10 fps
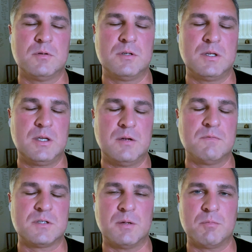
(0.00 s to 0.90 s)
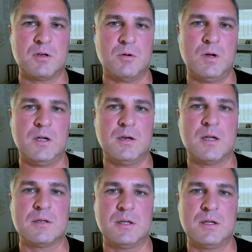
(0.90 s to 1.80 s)
to give something away,
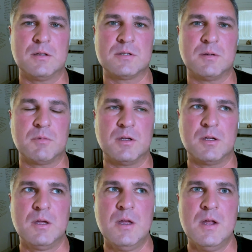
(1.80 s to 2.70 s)
not to get something.